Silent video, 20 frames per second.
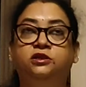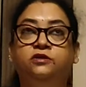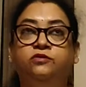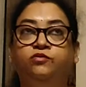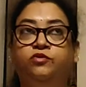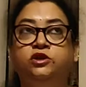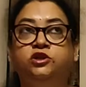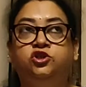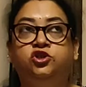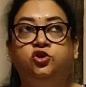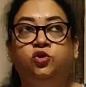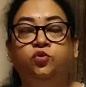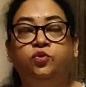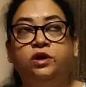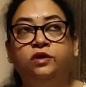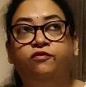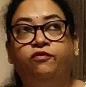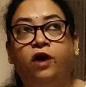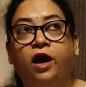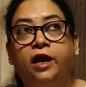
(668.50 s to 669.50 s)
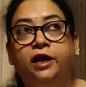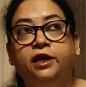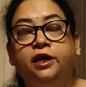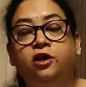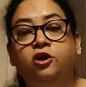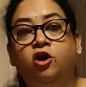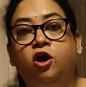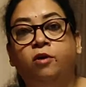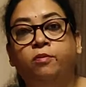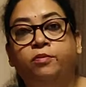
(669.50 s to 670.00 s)
Another
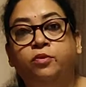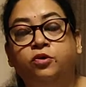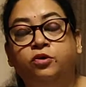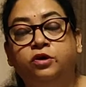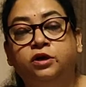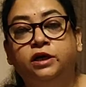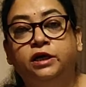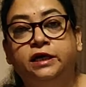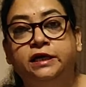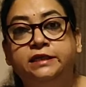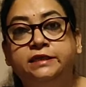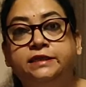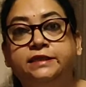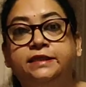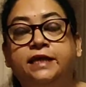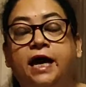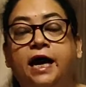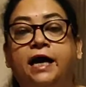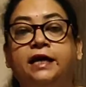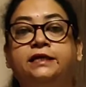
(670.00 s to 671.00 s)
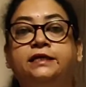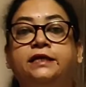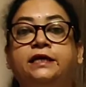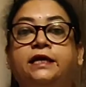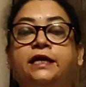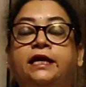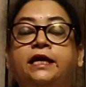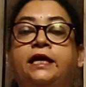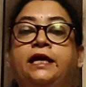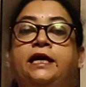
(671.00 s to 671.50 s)
definition which you will find in
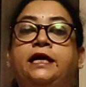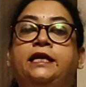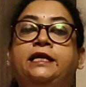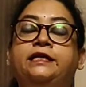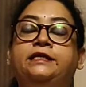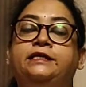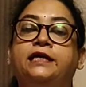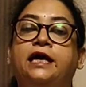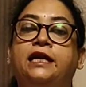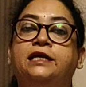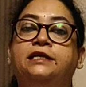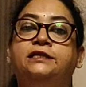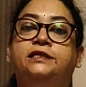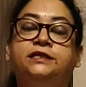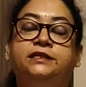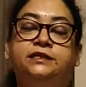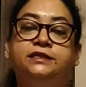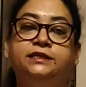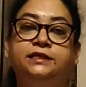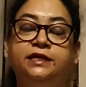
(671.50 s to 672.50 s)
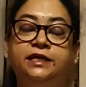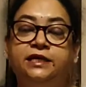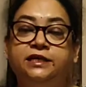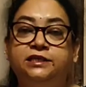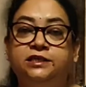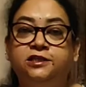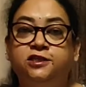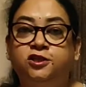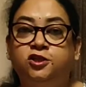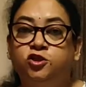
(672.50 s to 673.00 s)
your book is that
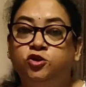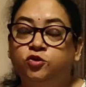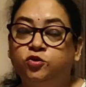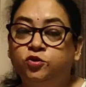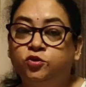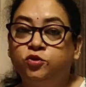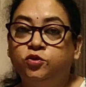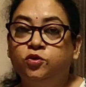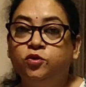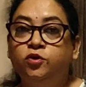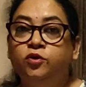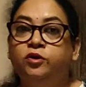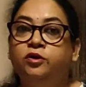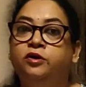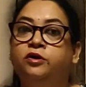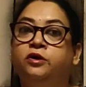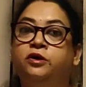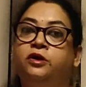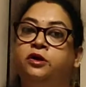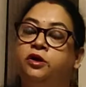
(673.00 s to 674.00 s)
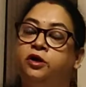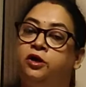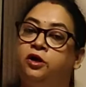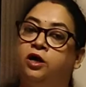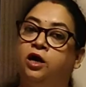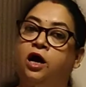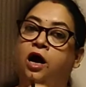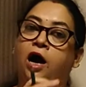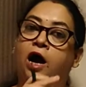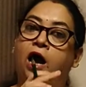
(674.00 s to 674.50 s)
intelligence
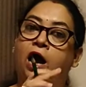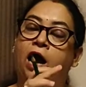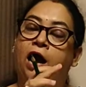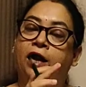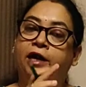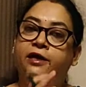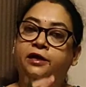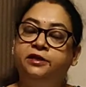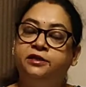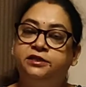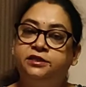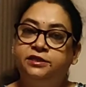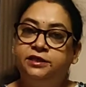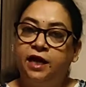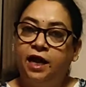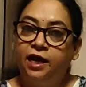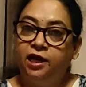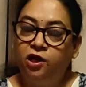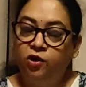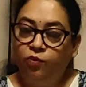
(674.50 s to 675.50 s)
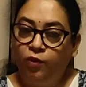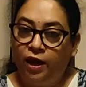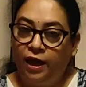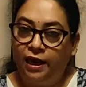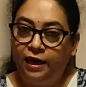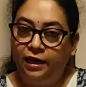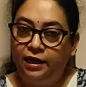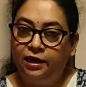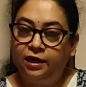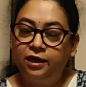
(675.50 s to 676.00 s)
is to
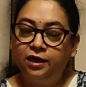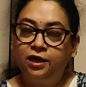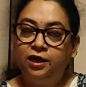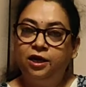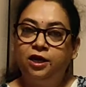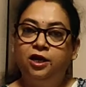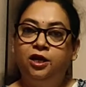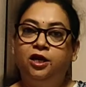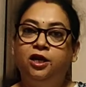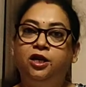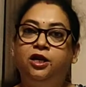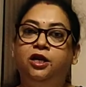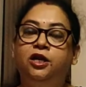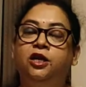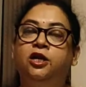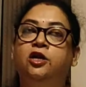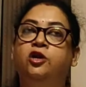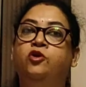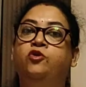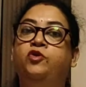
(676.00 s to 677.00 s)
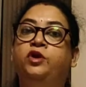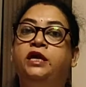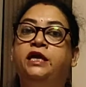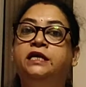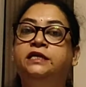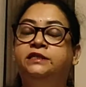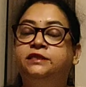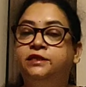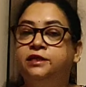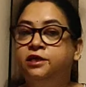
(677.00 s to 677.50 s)
understand
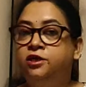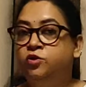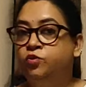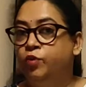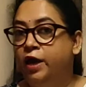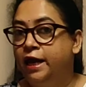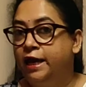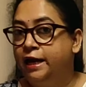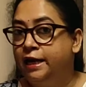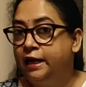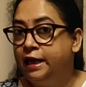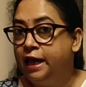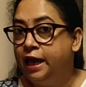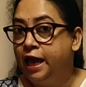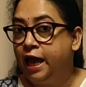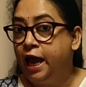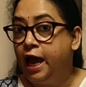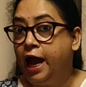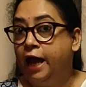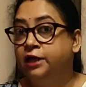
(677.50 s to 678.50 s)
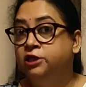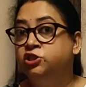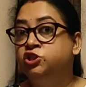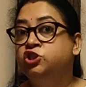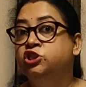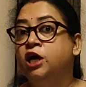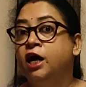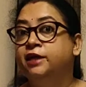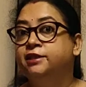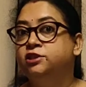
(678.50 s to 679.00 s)
well,
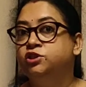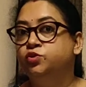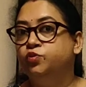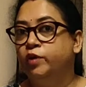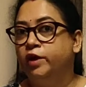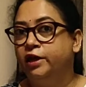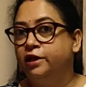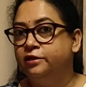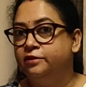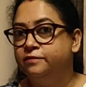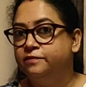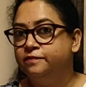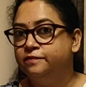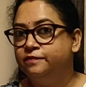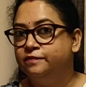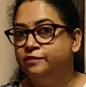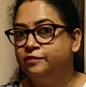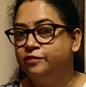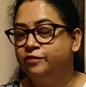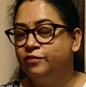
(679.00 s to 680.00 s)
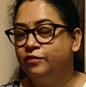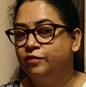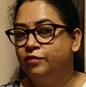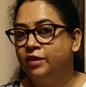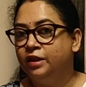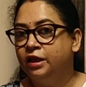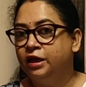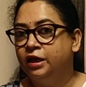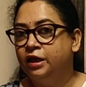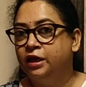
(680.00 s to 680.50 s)
reason well and
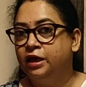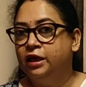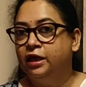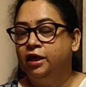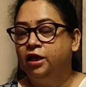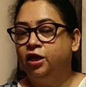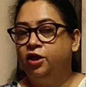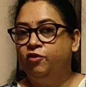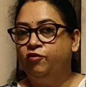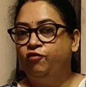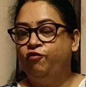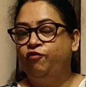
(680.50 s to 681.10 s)
judge well.